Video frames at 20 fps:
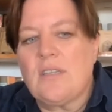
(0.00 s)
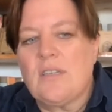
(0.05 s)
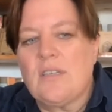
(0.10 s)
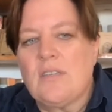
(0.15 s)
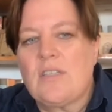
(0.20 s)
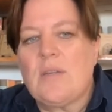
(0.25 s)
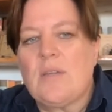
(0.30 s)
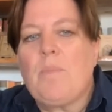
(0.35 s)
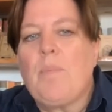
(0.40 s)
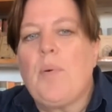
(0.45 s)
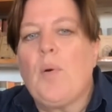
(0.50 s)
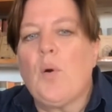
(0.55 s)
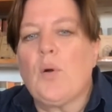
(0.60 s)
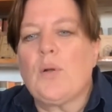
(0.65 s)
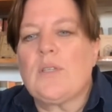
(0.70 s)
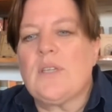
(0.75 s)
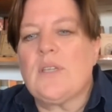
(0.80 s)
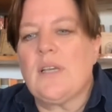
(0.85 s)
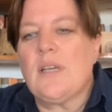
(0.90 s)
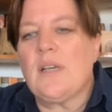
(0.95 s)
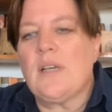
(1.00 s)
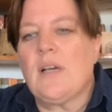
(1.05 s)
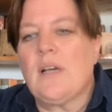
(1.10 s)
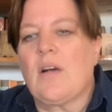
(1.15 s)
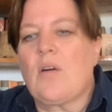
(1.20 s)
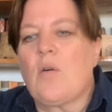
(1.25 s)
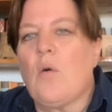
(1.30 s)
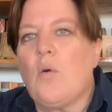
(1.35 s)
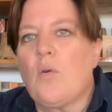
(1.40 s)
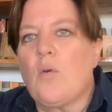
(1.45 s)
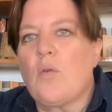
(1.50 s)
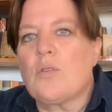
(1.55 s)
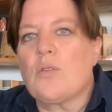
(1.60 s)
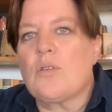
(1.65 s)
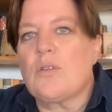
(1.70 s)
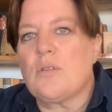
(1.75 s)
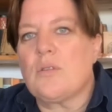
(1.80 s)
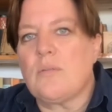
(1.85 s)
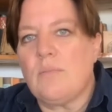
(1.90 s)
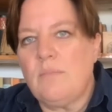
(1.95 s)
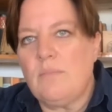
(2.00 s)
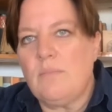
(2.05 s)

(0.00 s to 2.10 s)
supporting a cause,